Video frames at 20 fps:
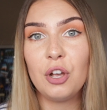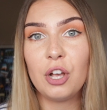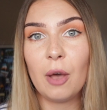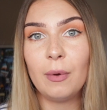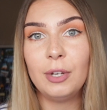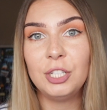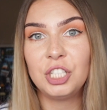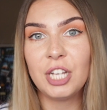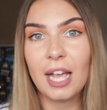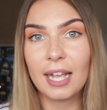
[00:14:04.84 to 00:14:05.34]
go
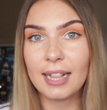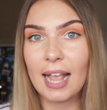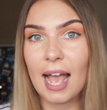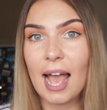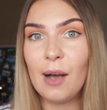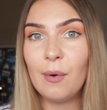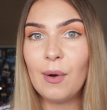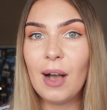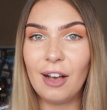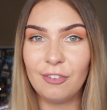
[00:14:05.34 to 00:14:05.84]
and check that
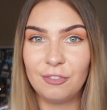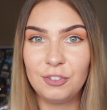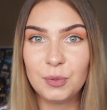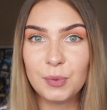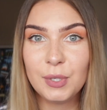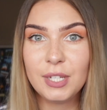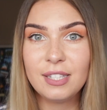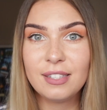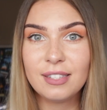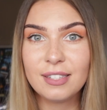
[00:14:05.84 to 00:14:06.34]
out
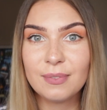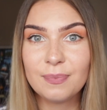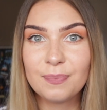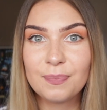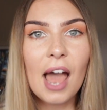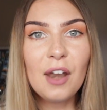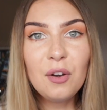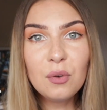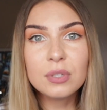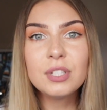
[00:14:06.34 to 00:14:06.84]
afterwards.
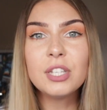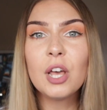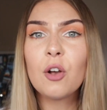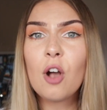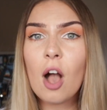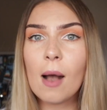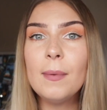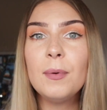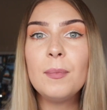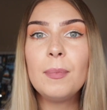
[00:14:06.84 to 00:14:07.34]
And also
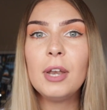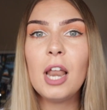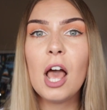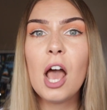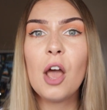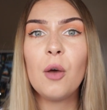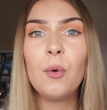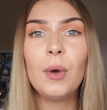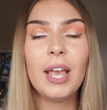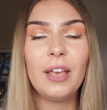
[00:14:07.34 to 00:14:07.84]
comment
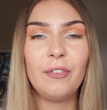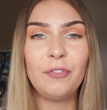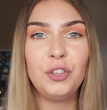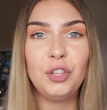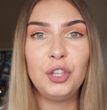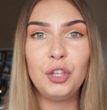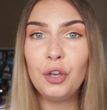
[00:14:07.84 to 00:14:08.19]
below if